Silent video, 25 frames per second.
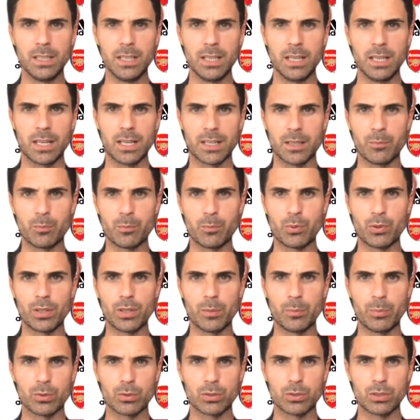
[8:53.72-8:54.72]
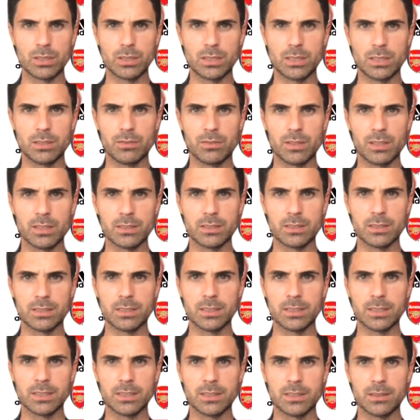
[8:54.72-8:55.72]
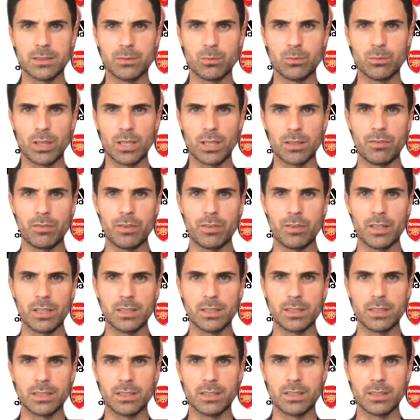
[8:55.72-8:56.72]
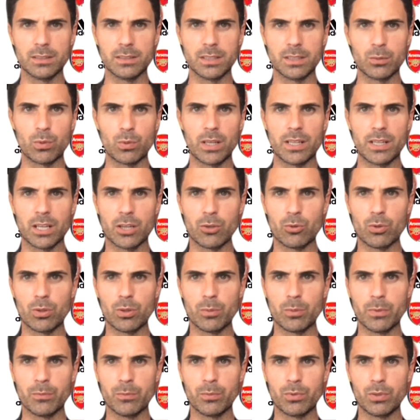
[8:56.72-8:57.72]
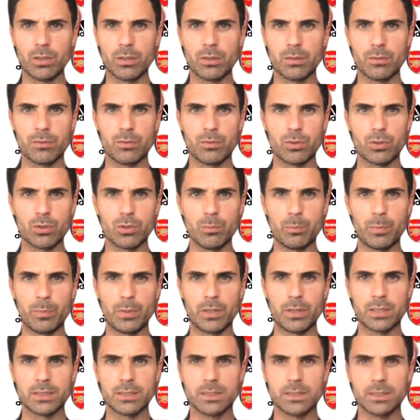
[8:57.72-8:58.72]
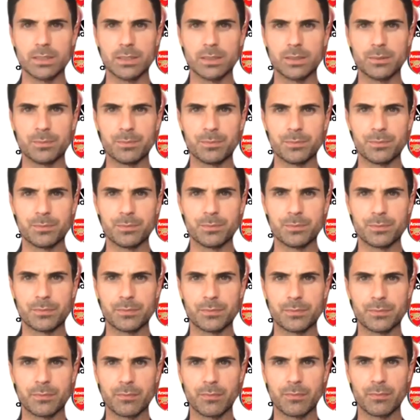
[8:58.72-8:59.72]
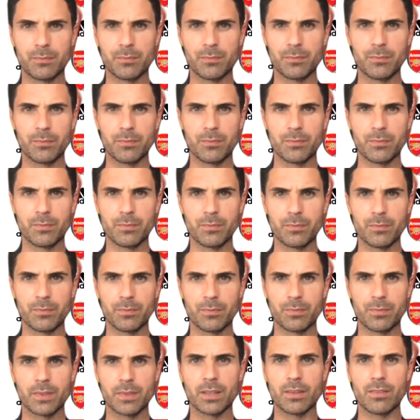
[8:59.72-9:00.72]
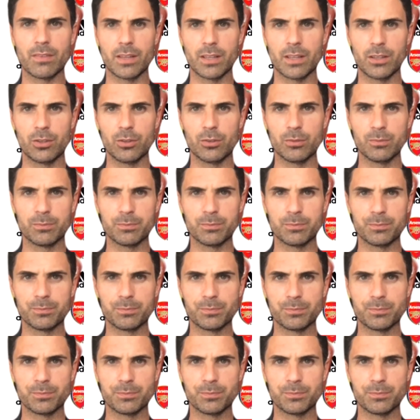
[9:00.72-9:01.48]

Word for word: and I'm pretty positive that uh, we can find uh, the right agreement for, for all parties. Thank you very much. Thank you.